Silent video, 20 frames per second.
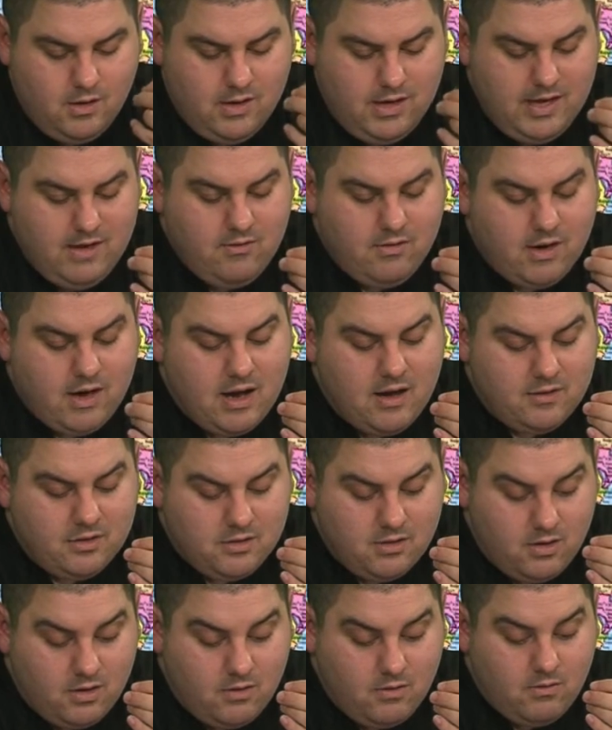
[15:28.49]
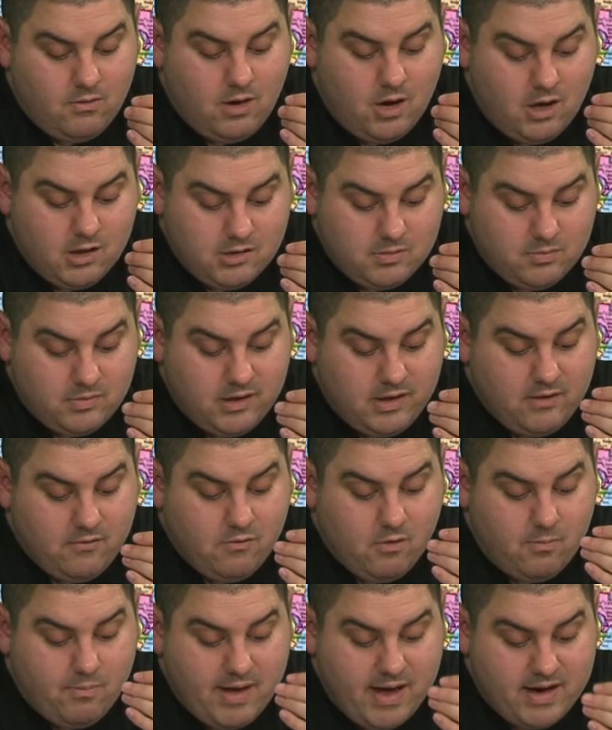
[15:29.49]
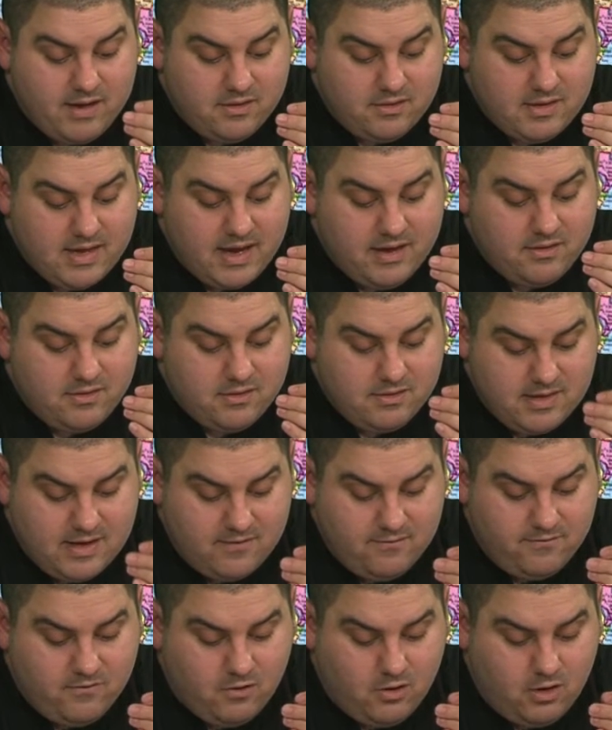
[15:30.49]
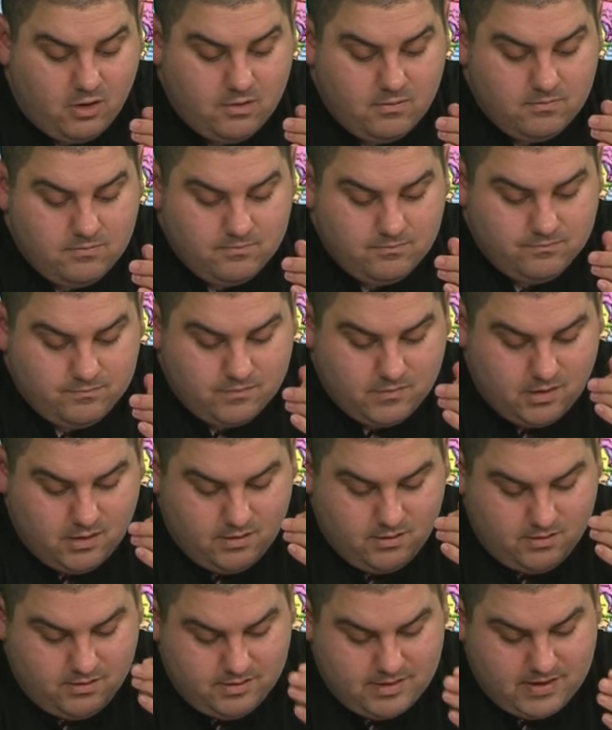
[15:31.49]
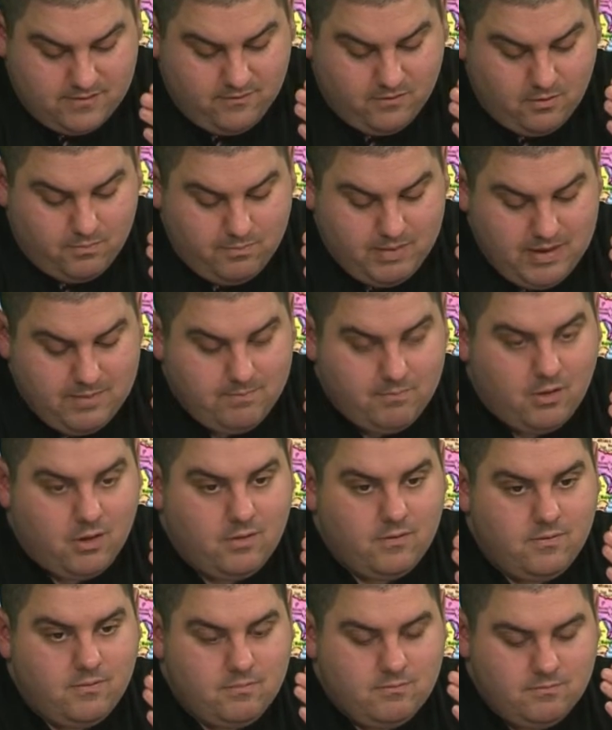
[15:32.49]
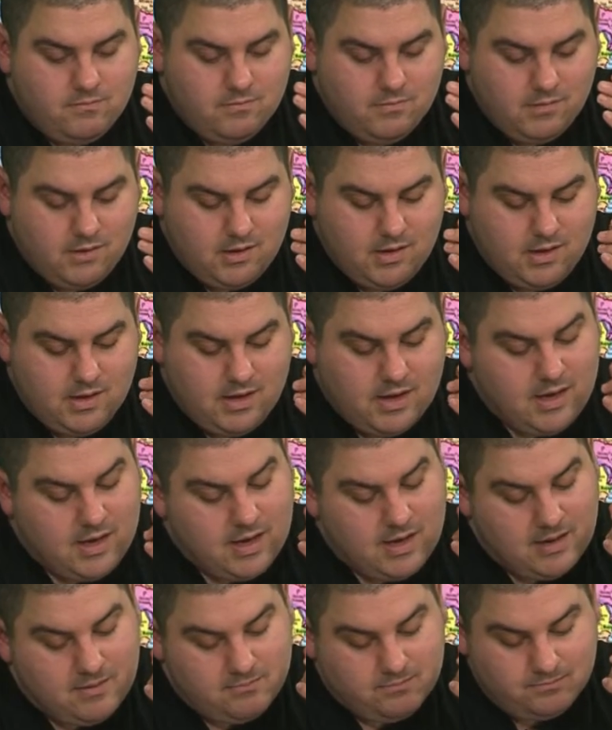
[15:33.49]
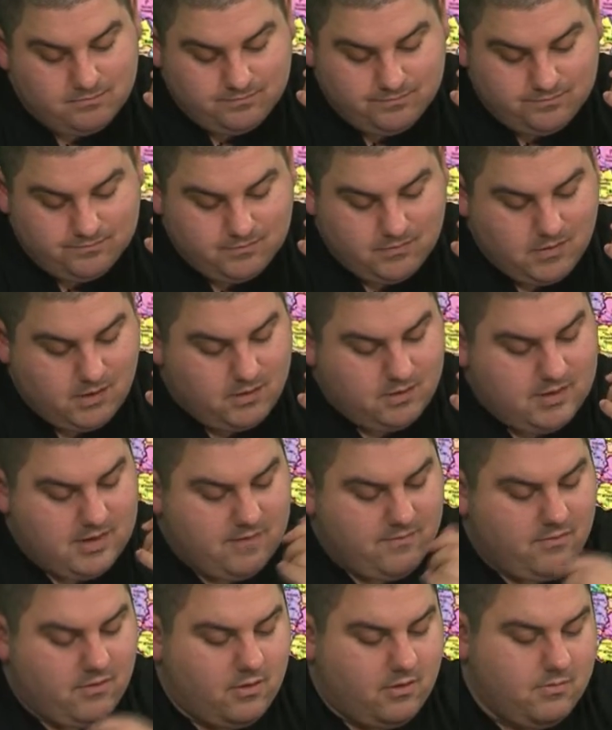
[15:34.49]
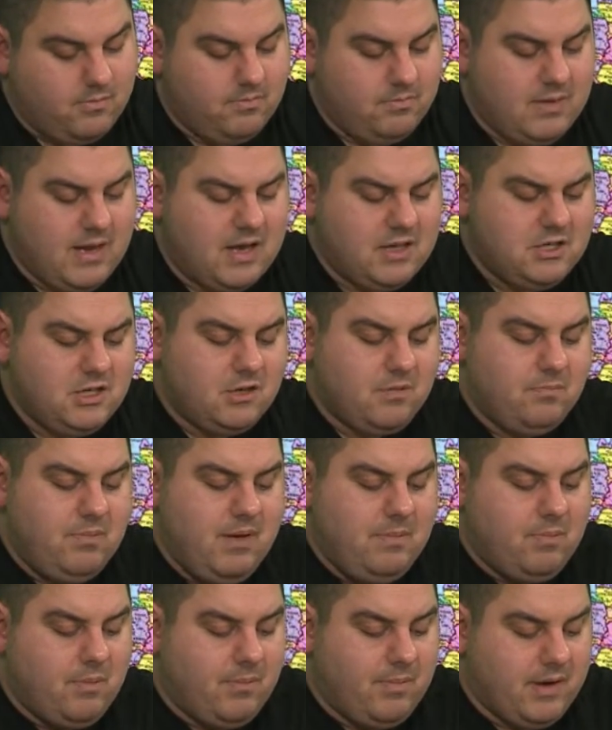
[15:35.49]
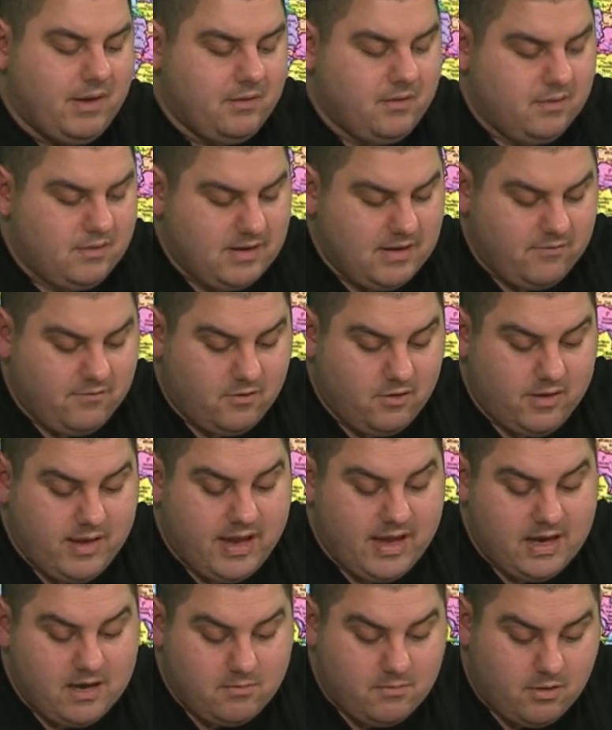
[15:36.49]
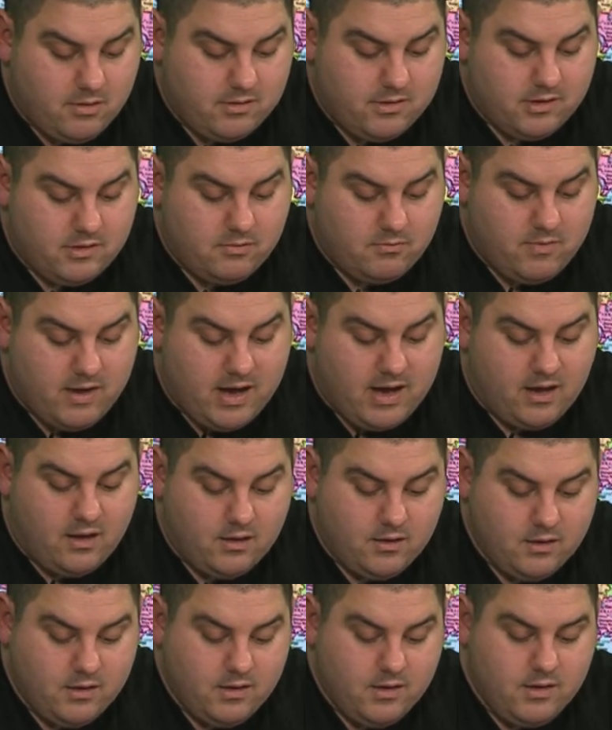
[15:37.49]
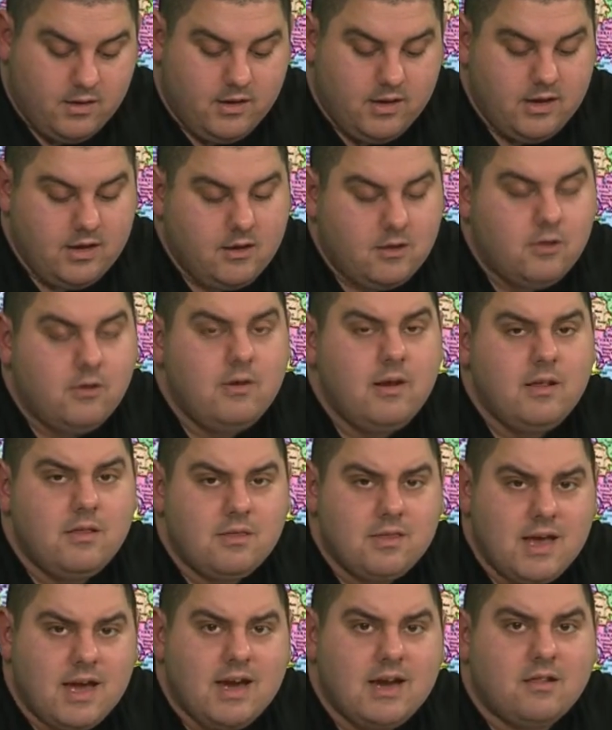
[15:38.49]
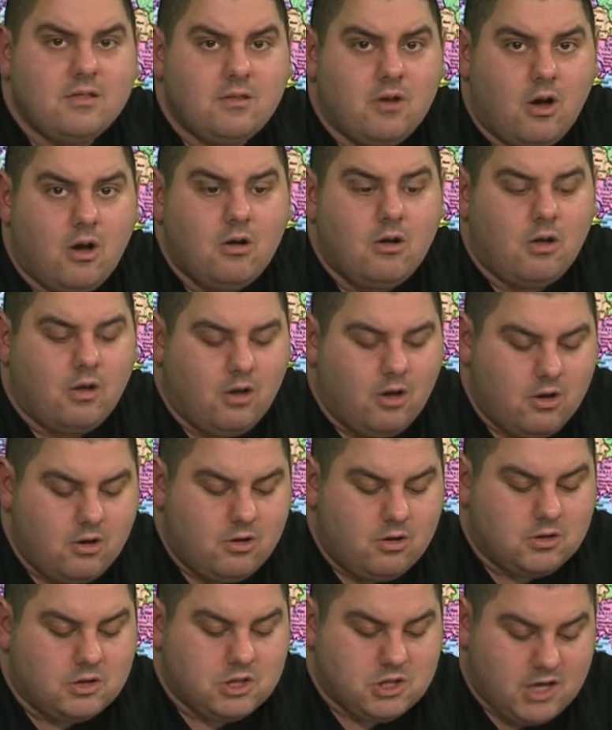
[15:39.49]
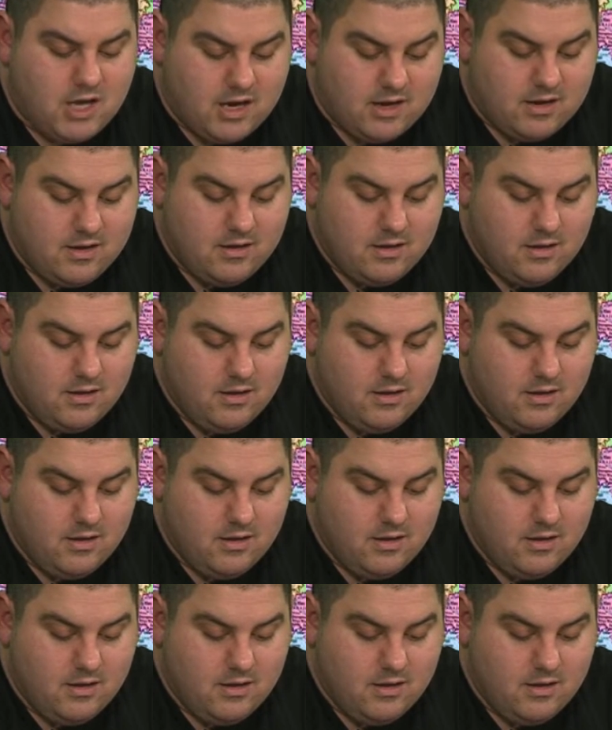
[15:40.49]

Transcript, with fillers: he would also ultimately roboticize several, several people, um, several, not just people, but several animals as well, including Sonic's uncle, Uncle Chuck.